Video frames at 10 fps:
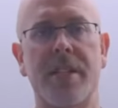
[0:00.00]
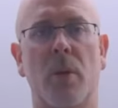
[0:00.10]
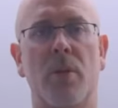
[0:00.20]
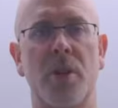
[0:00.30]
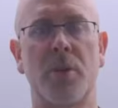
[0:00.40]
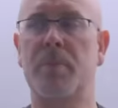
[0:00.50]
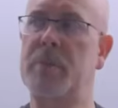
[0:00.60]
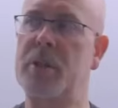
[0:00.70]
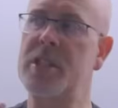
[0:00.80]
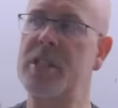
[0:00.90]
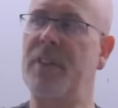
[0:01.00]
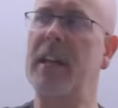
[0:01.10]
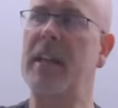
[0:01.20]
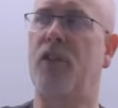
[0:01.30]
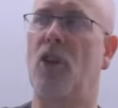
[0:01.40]
so just
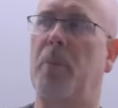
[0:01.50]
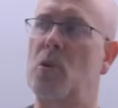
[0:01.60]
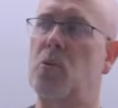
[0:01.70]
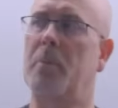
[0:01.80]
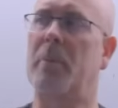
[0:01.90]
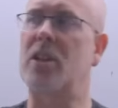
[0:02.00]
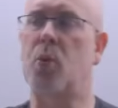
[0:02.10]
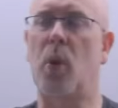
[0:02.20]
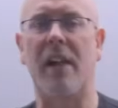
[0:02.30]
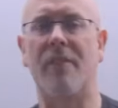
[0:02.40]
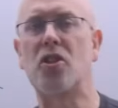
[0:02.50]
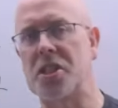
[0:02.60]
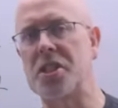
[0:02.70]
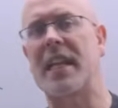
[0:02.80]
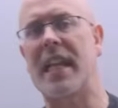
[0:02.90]
dividing 4.1 by 12
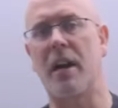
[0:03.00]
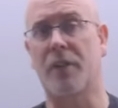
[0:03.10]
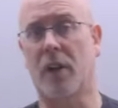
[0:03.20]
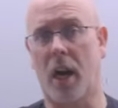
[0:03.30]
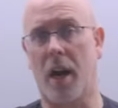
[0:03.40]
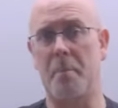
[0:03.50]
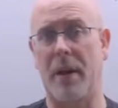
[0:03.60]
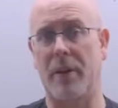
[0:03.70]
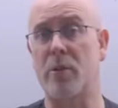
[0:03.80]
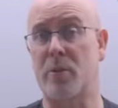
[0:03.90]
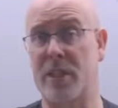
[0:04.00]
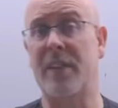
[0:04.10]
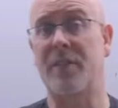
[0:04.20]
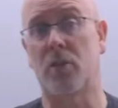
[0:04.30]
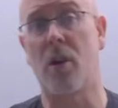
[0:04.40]
doesn't allow for compounding, which will
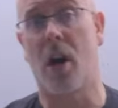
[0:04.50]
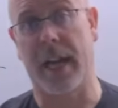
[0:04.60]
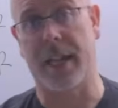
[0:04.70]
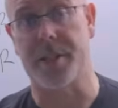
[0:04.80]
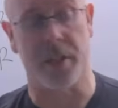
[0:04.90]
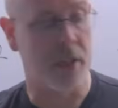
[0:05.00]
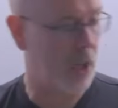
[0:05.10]
give you the wrong answer.